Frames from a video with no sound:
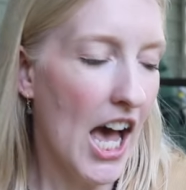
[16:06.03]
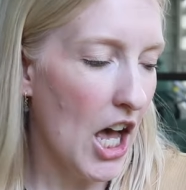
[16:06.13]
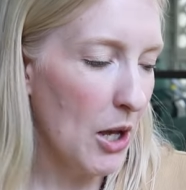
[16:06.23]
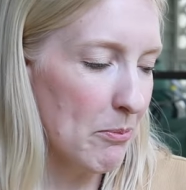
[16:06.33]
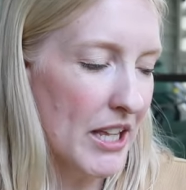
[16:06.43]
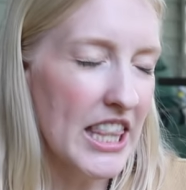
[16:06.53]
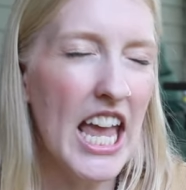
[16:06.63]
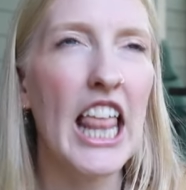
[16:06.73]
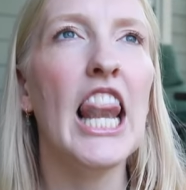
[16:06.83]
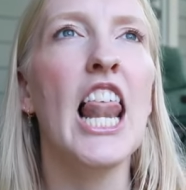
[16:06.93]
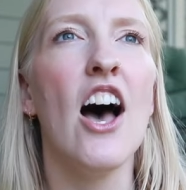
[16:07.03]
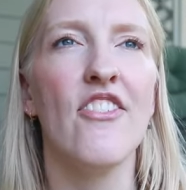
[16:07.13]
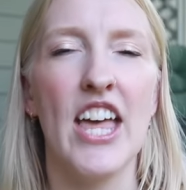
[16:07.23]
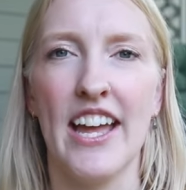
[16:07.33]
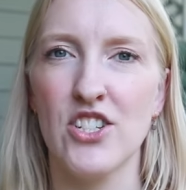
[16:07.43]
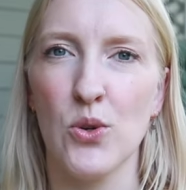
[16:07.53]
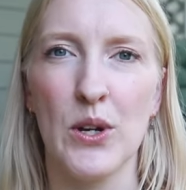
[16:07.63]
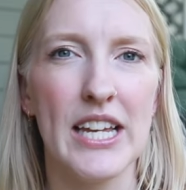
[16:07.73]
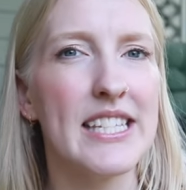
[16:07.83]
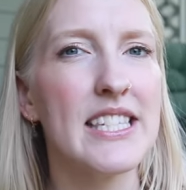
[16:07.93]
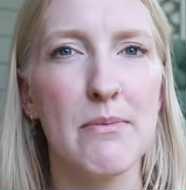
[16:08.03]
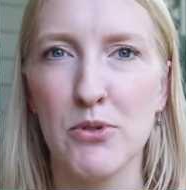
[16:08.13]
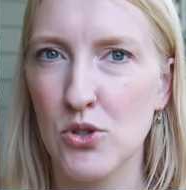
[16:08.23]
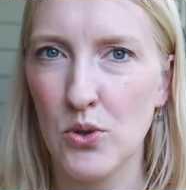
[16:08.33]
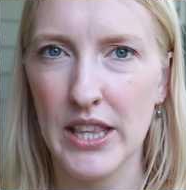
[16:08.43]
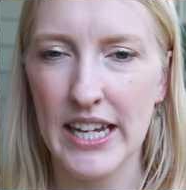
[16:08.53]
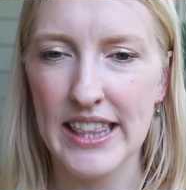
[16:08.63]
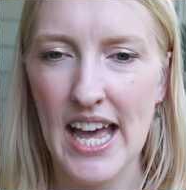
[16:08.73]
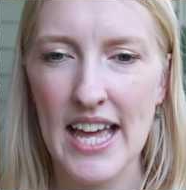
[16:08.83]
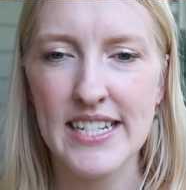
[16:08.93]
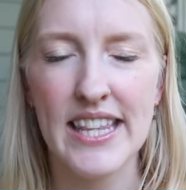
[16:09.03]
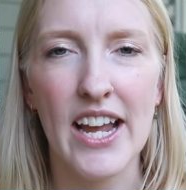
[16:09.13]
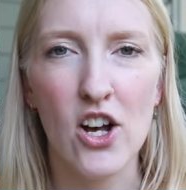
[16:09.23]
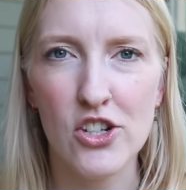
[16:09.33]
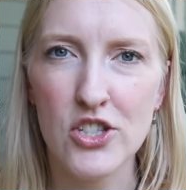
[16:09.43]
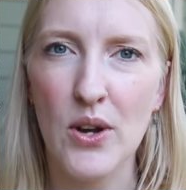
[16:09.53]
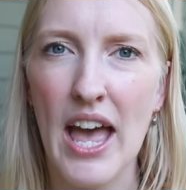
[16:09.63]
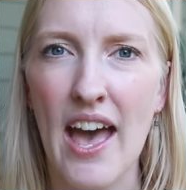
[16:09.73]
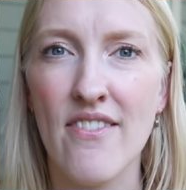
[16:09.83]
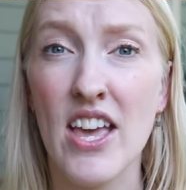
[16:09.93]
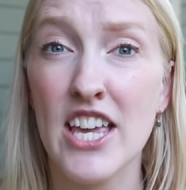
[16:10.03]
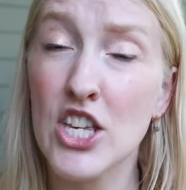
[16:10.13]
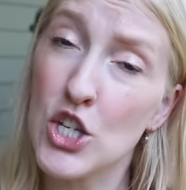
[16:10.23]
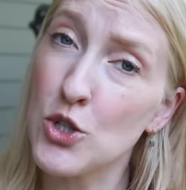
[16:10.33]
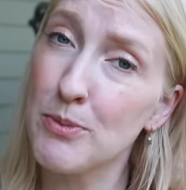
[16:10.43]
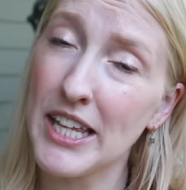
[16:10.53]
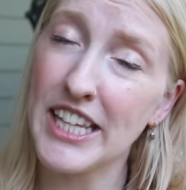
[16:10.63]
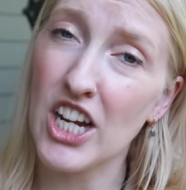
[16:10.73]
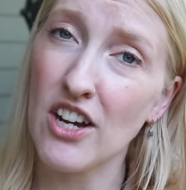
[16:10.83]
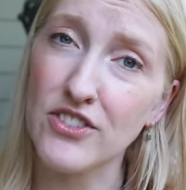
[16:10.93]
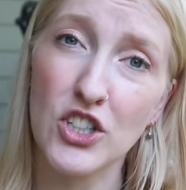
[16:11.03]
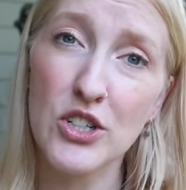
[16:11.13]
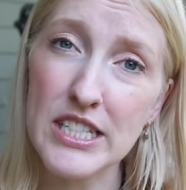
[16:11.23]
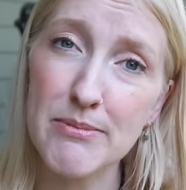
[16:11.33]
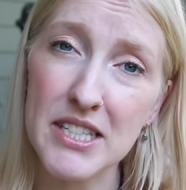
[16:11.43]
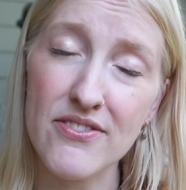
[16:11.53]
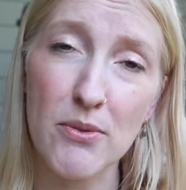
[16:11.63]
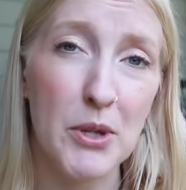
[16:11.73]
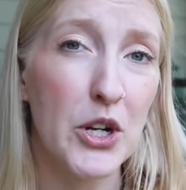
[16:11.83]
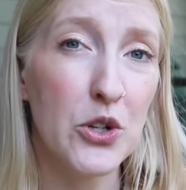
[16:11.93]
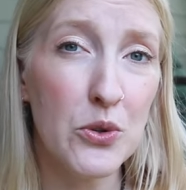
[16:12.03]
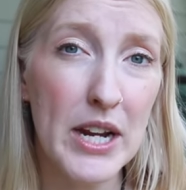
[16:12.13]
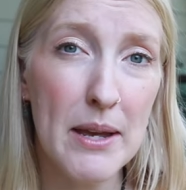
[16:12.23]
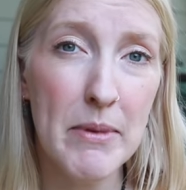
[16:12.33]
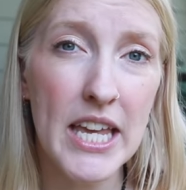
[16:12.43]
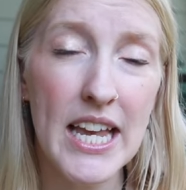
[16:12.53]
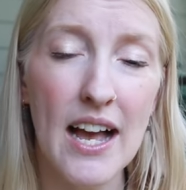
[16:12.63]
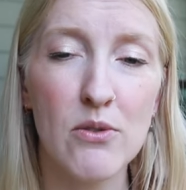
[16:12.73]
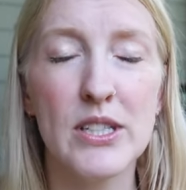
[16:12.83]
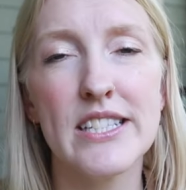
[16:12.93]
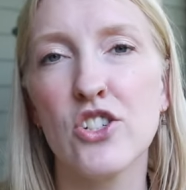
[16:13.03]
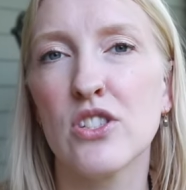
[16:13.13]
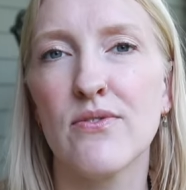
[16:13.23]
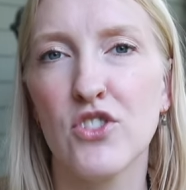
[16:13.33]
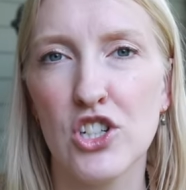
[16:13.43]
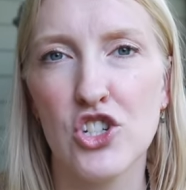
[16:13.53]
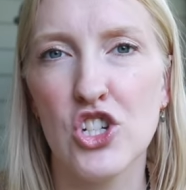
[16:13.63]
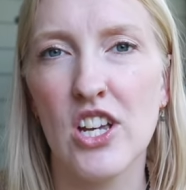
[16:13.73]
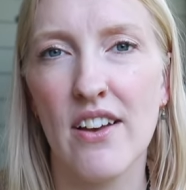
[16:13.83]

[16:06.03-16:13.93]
Um, but they love that toy, a simple toy like that. They also have a cube that they got for Christmas from their Grammy. I will insert some footage